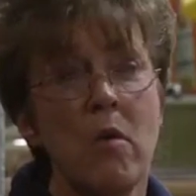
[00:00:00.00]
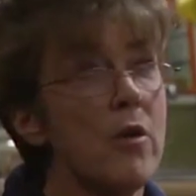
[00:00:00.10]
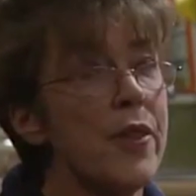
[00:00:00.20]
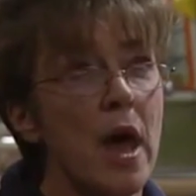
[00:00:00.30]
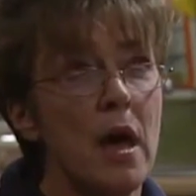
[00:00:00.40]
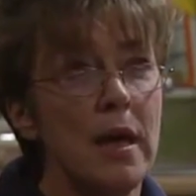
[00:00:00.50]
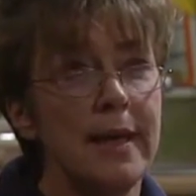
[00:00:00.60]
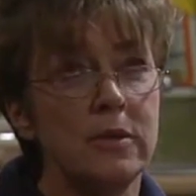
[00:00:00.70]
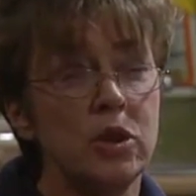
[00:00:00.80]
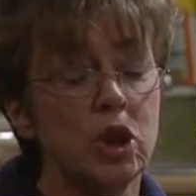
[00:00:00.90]
Mother,
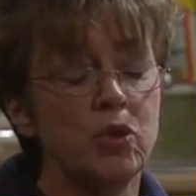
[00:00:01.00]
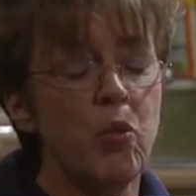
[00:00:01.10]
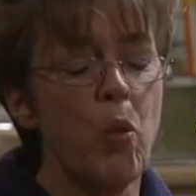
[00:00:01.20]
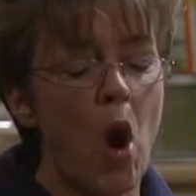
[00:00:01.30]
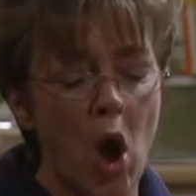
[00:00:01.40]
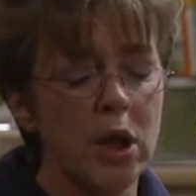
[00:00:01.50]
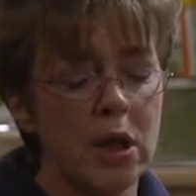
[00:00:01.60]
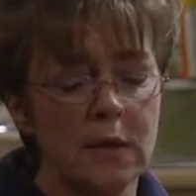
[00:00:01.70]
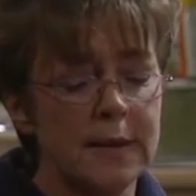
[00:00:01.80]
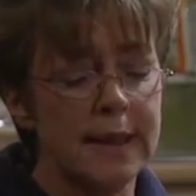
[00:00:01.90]
it's just
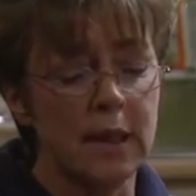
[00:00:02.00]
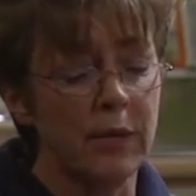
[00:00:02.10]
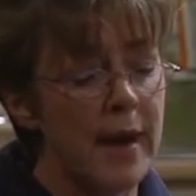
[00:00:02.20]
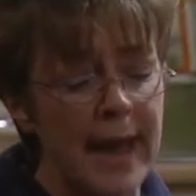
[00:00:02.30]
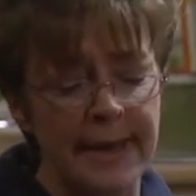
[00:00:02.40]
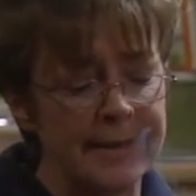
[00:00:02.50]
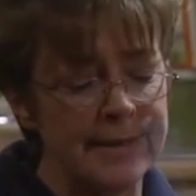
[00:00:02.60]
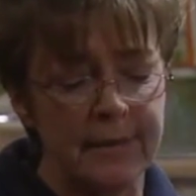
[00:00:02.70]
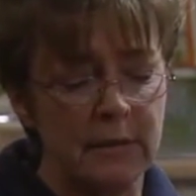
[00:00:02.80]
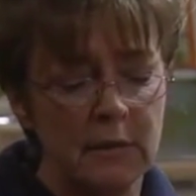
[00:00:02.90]
one
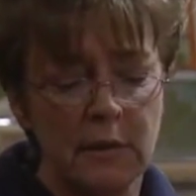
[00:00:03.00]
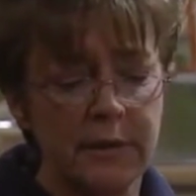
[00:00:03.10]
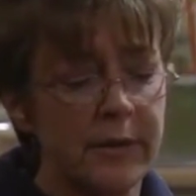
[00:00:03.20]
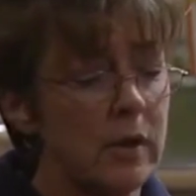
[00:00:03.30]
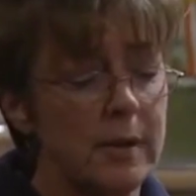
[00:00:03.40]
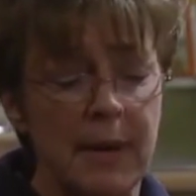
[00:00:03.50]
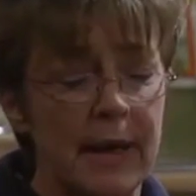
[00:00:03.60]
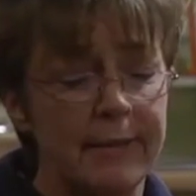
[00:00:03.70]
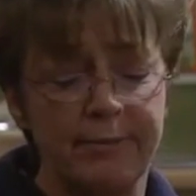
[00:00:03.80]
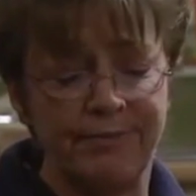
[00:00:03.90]
cigarette. I thought it
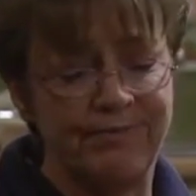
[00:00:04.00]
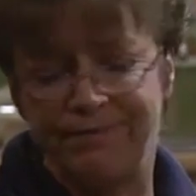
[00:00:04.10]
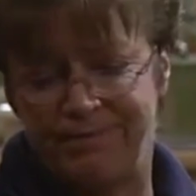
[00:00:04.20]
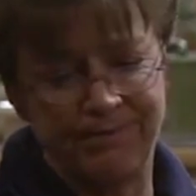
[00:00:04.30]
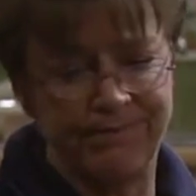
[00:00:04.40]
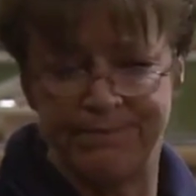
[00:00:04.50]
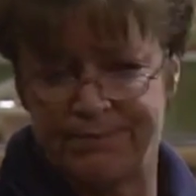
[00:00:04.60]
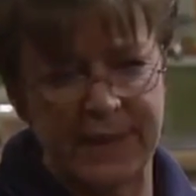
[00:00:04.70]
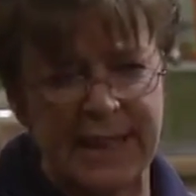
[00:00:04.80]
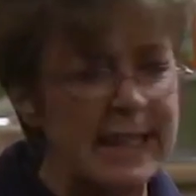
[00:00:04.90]
might
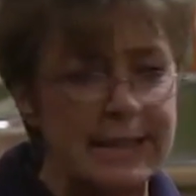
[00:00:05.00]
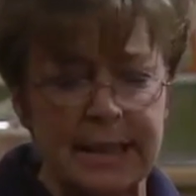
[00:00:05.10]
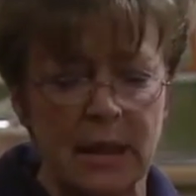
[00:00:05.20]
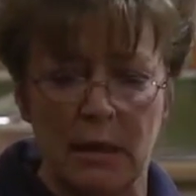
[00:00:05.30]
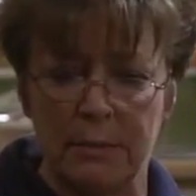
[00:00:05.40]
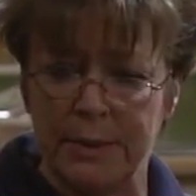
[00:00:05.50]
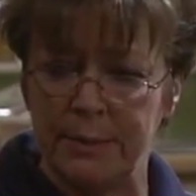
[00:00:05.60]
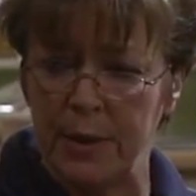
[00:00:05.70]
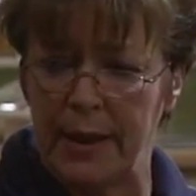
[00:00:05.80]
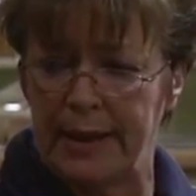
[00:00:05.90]
kickstart my
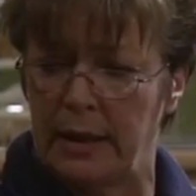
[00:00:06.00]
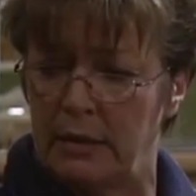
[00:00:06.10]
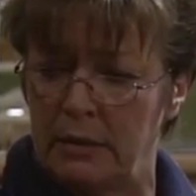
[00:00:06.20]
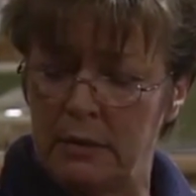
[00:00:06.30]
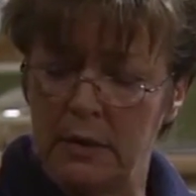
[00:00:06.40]
brain.